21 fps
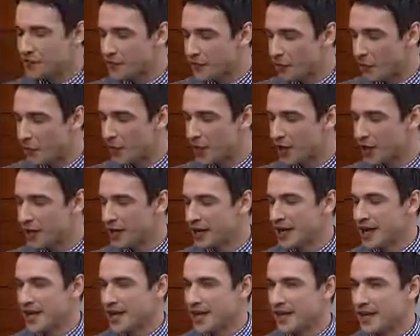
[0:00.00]
four
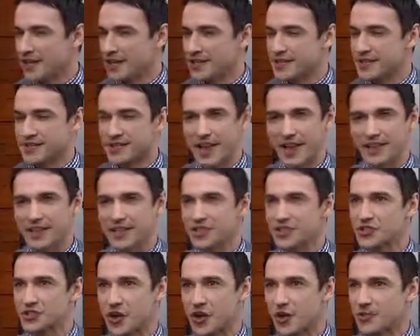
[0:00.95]
is, and
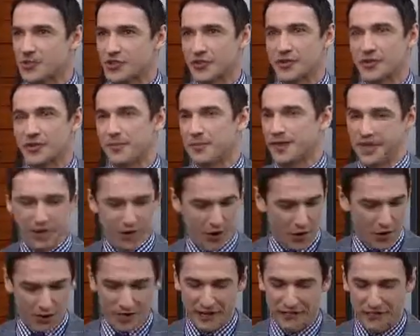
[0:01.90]
let's just arbitrarily pick
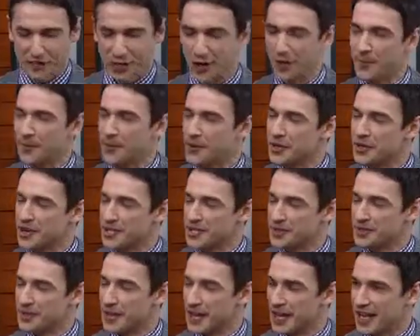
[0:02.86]
our left arm, but
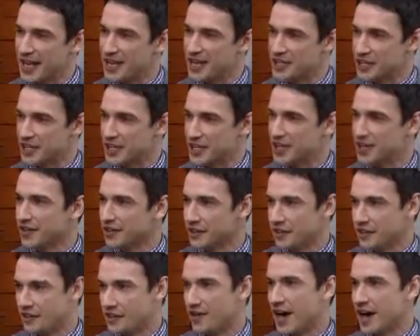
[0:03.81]
it's been itchy
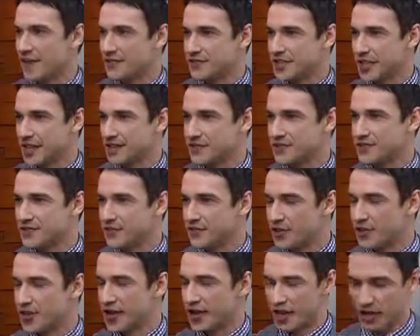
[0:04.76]
for five days
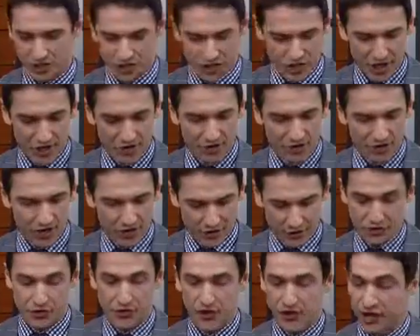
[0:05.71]
for an, a general,
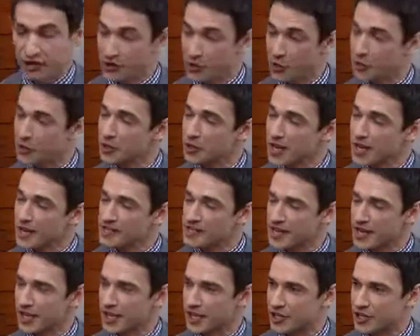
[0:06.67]
or sorry, a
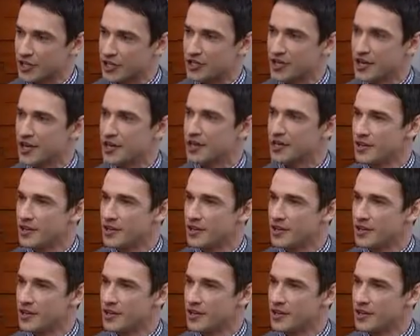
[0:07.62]
localized itch.